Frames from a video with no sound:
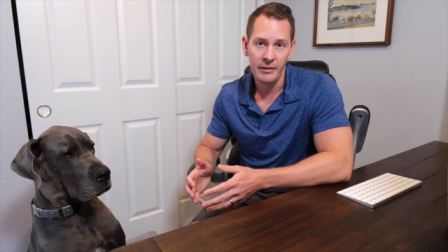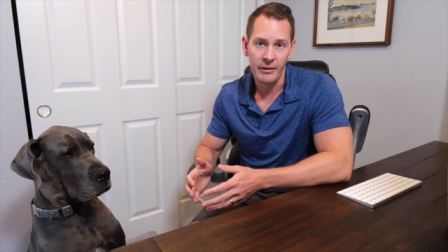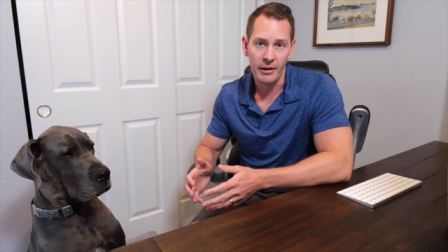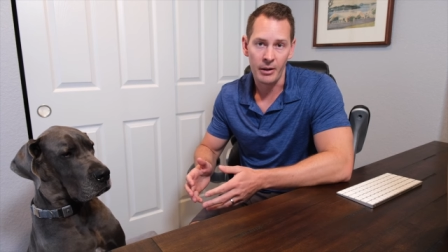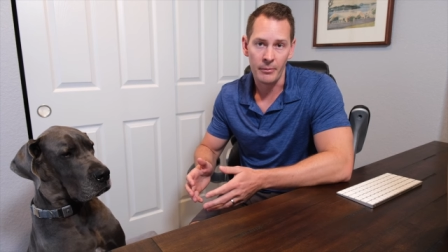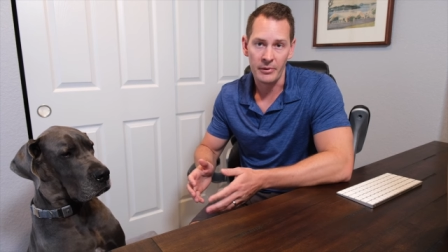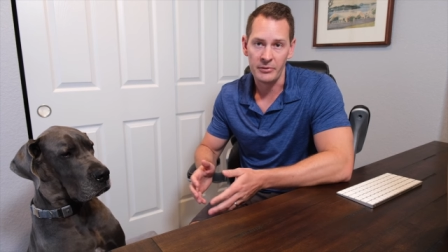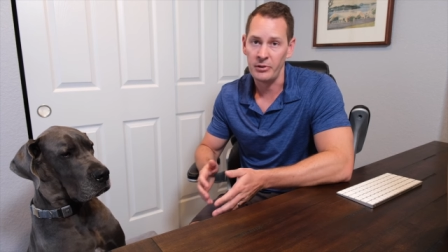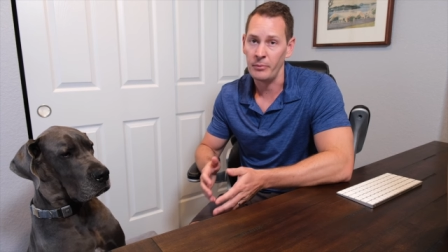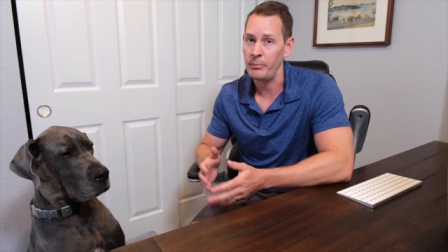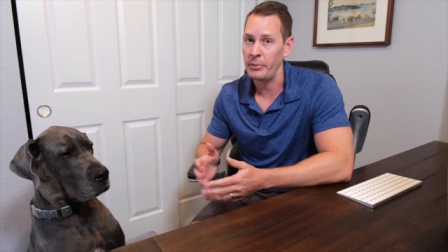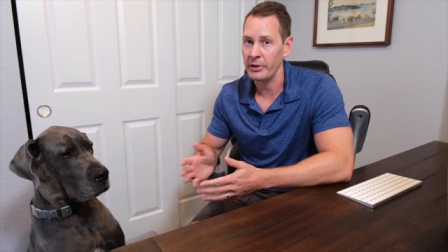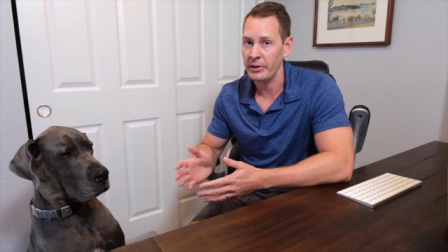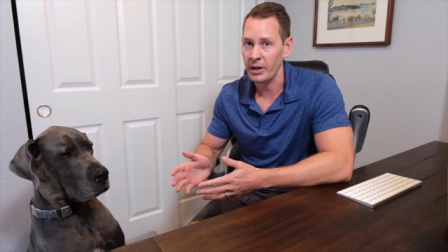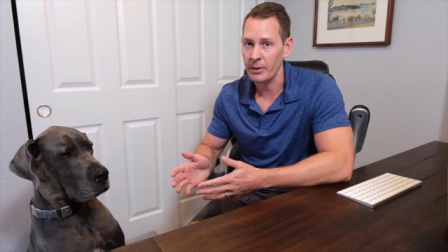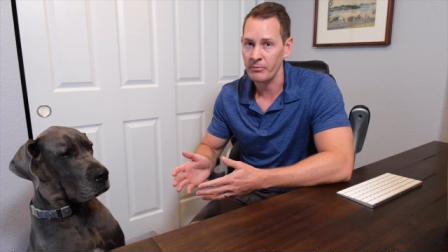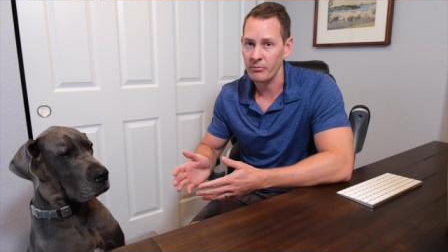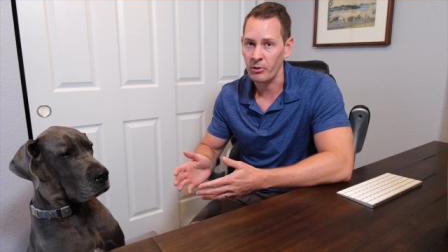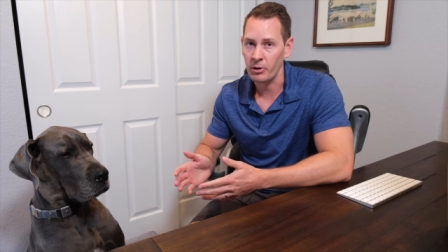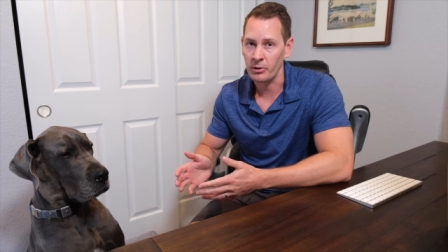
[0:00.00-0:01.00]
Um, it's a big
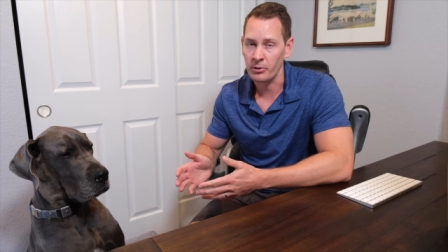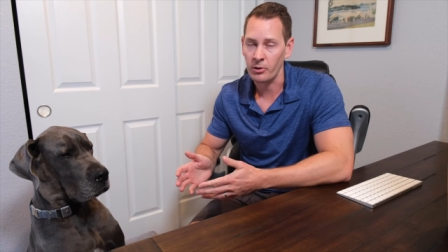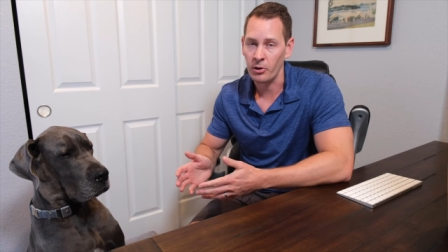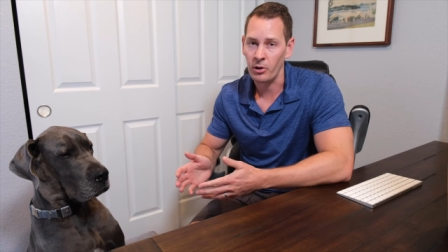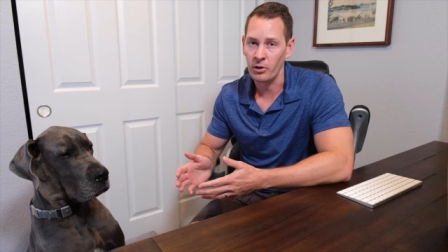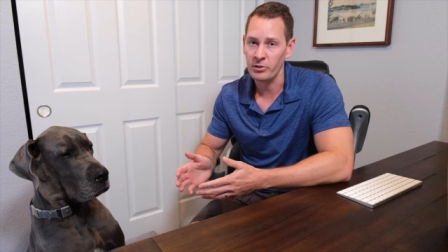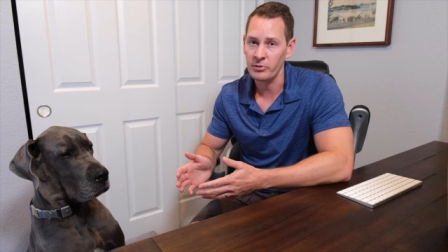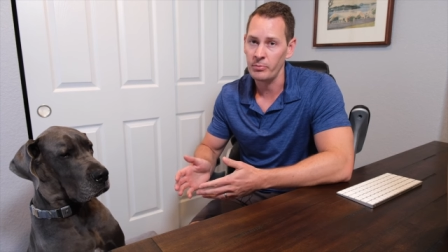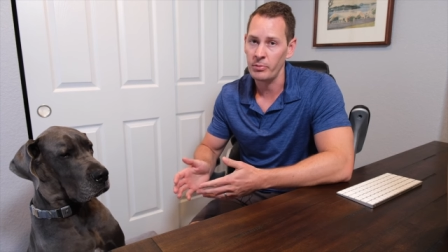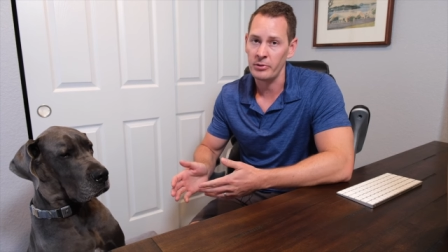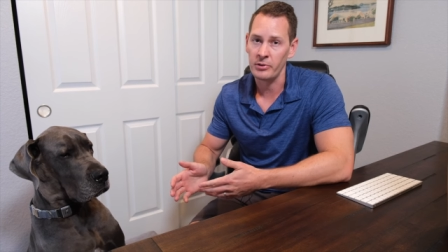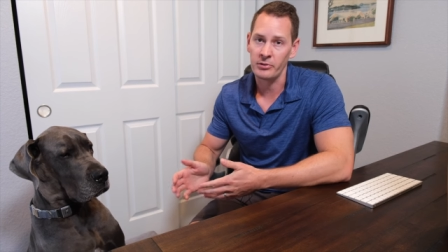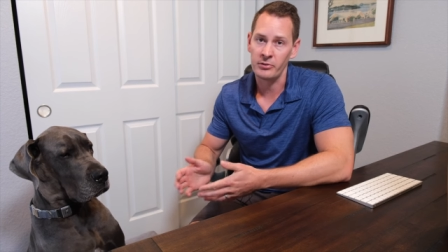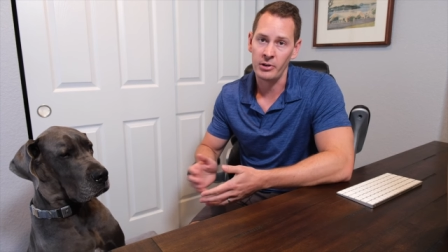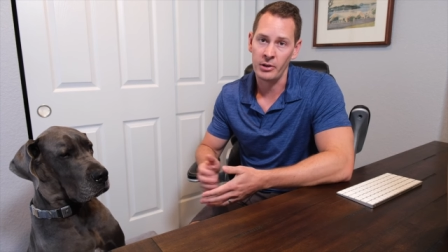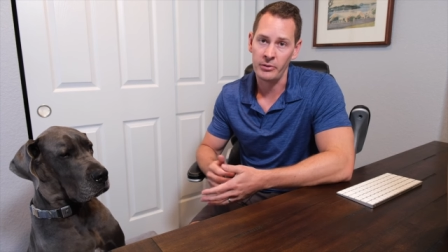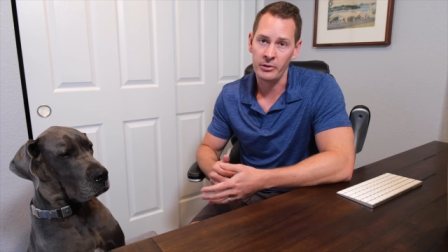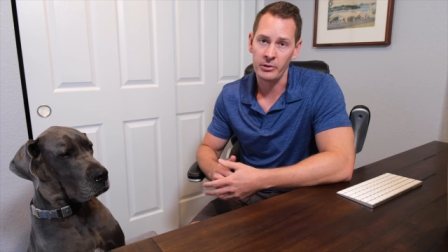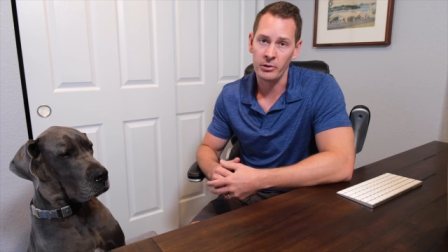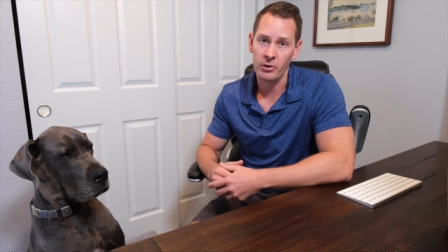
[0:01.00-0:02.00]
upfront cost, but there's
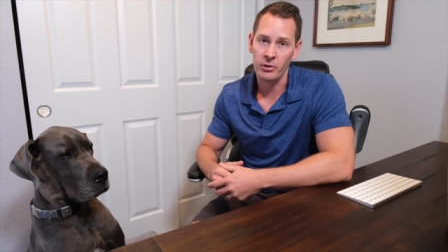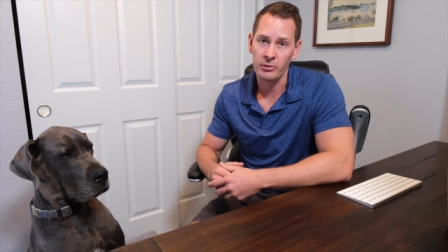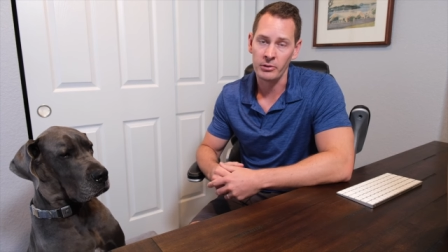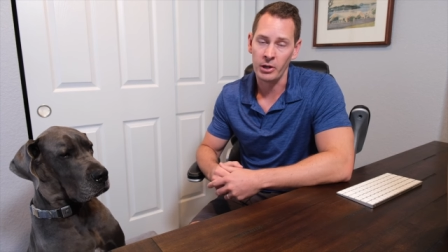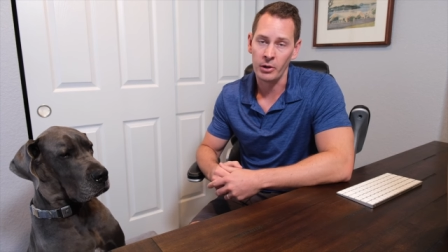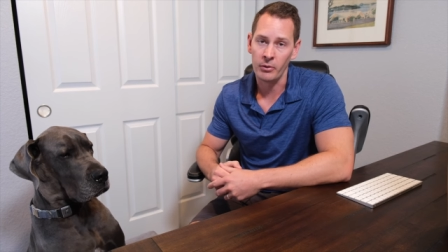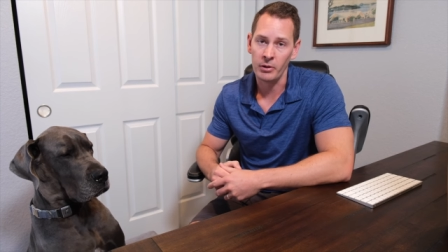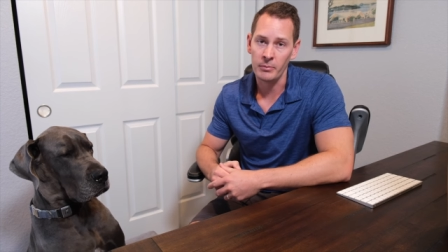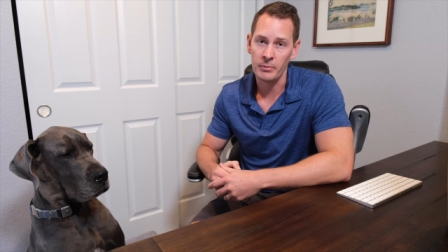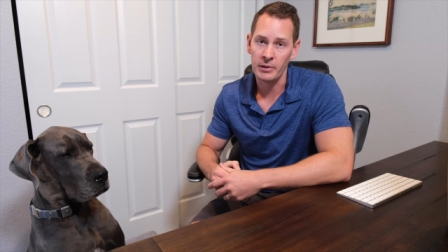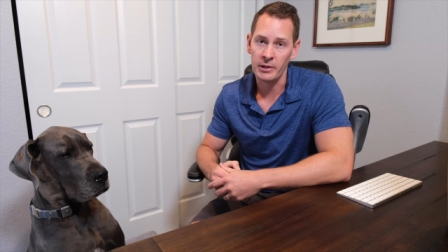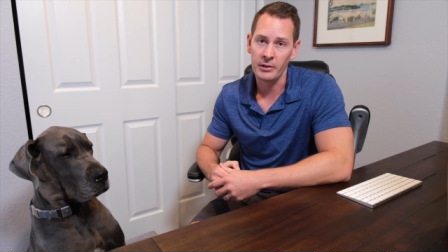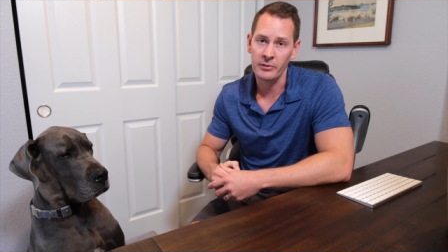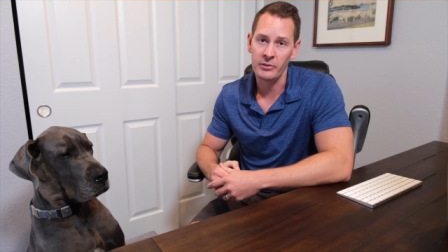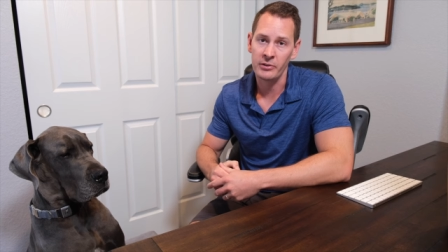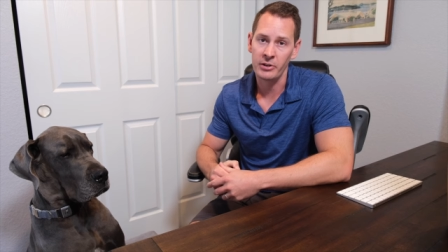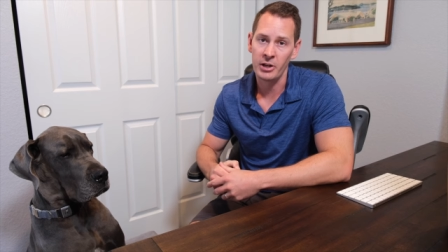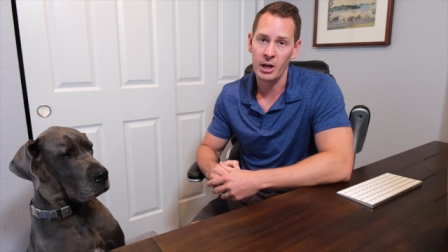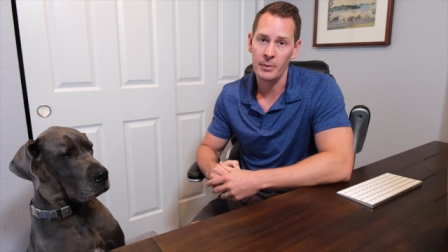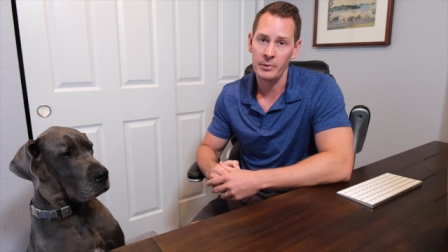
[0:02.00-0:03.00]
nothing ongoing because
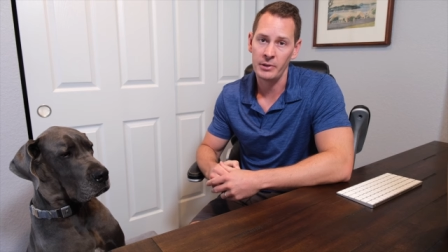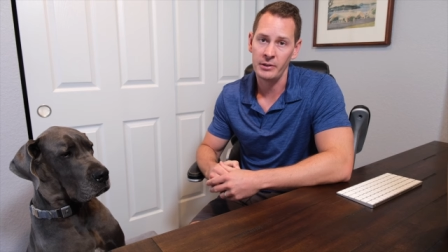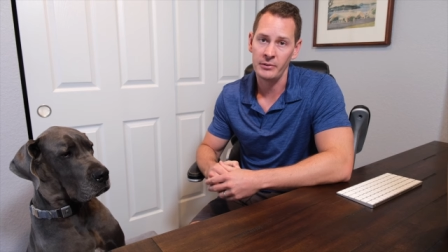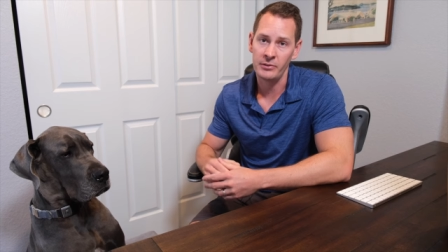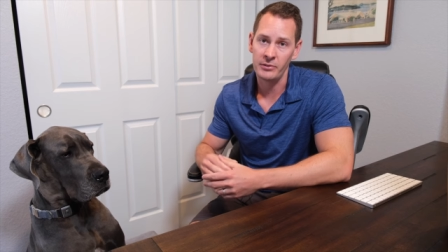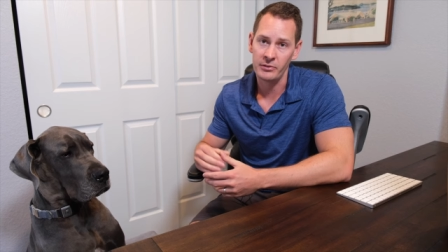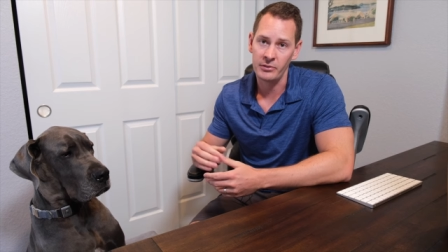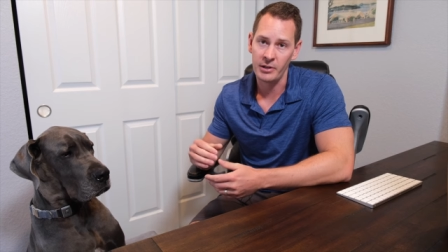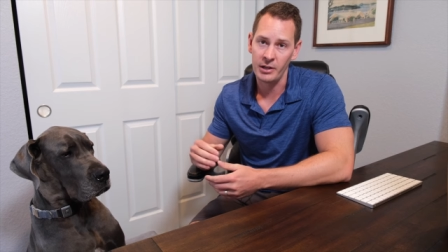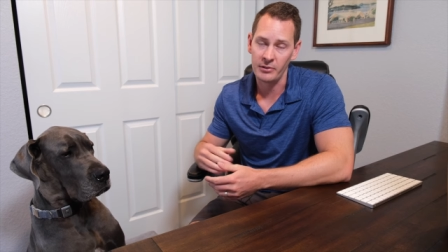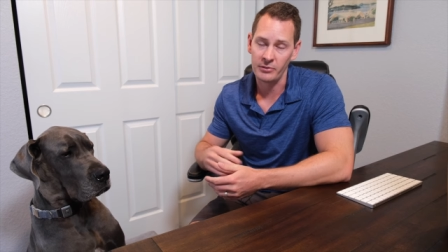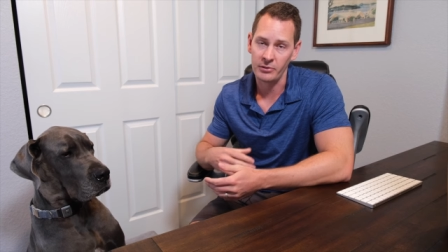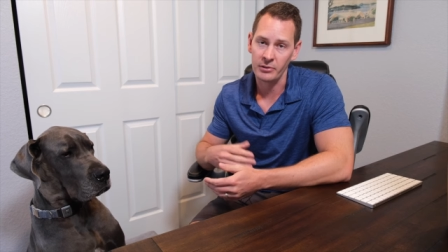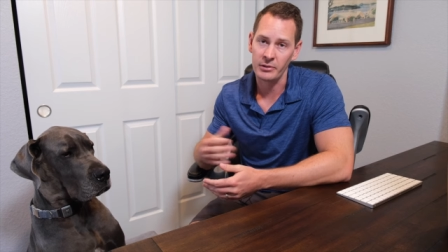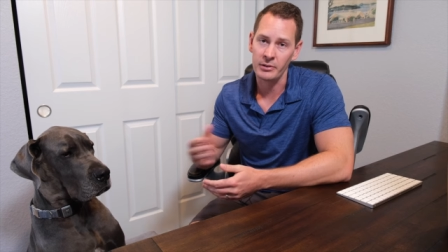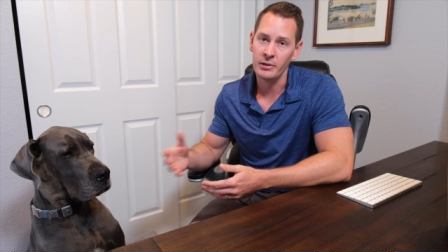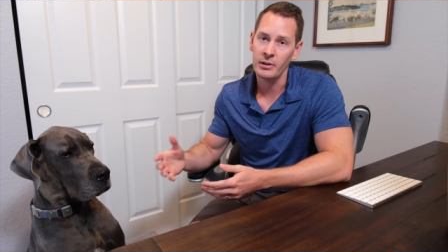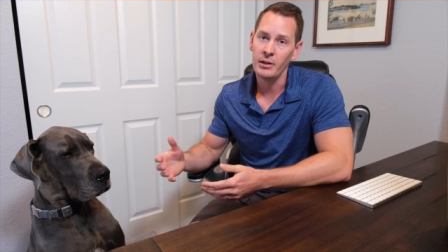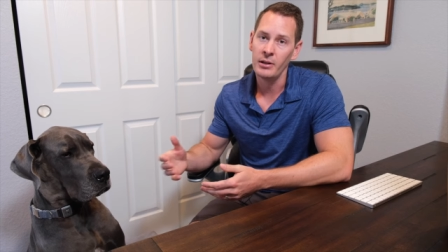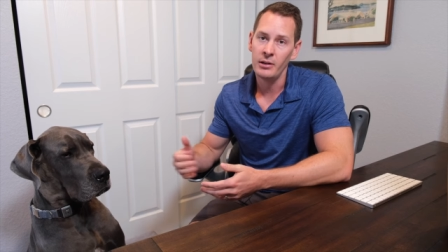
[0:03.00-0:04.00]
the is essentially